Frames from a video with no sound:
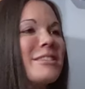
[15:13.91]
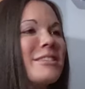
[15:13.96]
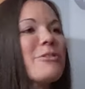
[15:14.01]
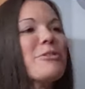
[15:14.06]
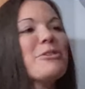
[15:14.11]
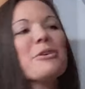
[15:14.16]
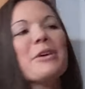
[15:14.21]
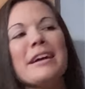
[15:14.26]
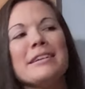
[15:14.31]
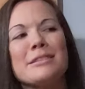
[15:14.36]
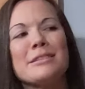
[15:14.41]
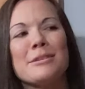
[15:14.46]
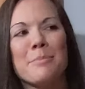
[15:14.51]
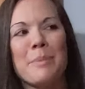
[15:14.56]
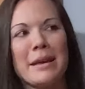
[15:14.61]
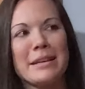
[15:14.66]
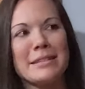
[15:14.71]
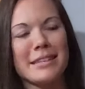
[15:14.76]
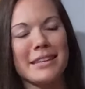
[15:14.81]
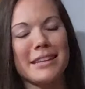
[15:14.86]
So you guys are
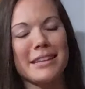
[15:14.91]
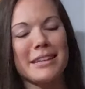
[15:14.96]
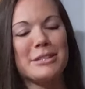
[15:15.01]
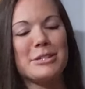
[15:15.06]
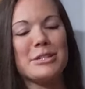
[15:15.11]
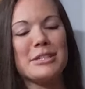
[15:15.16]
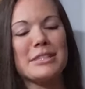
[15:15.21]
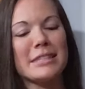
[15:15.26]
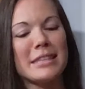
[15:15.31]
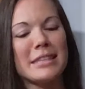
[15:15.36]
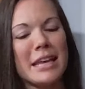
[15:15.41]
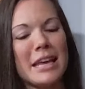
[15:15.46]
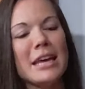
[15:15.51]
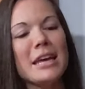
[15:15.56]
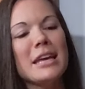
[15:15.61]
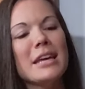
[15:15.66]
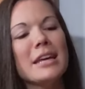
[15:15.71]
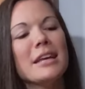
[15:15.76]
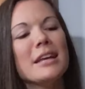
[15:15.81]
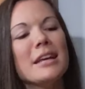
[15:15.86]
basically just
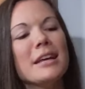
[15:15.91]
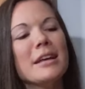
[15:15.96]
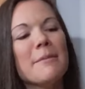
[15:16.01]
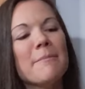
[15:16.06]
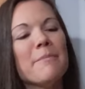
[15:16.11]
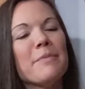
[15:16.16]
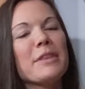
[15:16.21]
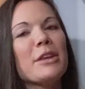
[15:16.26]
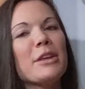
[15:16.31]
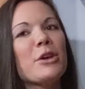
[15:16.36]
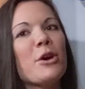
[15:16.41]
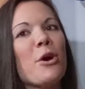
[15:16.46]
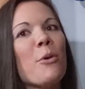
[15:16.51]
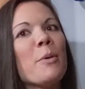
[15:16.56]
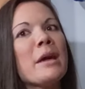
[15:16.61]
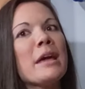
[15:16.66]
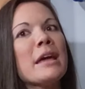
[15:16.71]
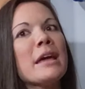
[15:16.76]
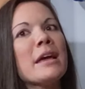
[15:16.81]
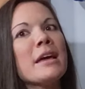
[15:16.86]

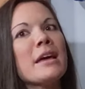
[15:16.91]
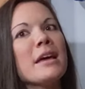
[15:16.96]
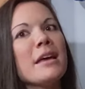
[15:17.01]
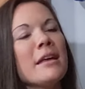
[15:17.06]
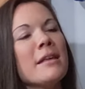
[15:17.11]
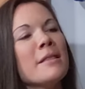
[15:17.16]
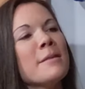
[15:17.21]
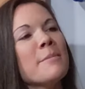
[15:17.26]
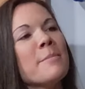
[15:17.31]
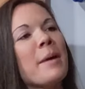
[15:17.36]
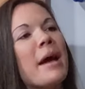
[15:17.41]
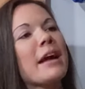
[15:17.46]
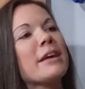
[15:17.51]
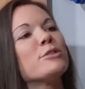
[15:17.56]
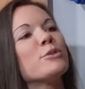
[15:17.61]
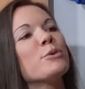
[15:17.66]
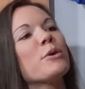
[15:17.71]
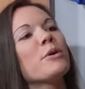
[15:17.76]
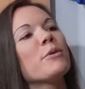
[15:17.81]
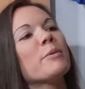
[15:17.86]
going in the
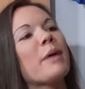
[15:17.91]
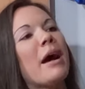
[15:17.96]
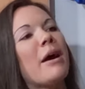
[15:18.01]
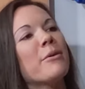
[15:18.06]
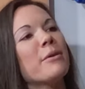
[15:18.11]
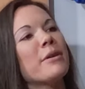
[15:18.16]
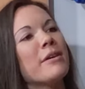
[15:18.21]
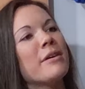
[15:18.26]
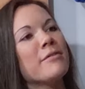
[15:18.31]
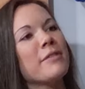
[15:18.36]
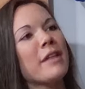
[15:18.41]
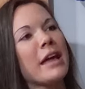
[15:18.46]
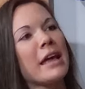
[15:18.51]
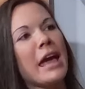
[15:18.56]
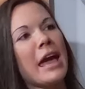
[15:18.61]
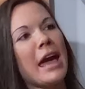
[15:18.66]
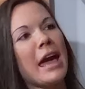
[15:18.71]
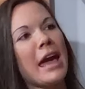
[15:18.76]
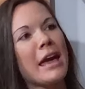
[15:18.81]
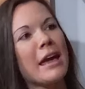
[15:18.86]
backdoor route of like,
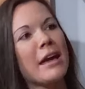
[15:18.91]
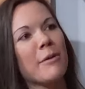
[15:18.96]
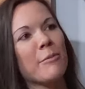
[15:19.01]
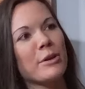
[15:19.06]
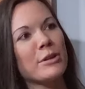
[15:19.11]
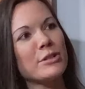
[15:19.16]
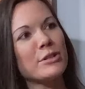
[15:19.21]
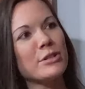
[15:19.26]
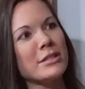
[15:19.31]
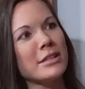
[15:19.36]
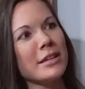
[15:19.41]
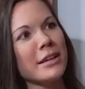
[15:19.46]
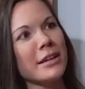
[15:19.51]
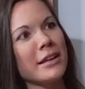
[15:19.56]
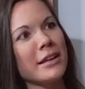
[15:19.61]
hey, we're just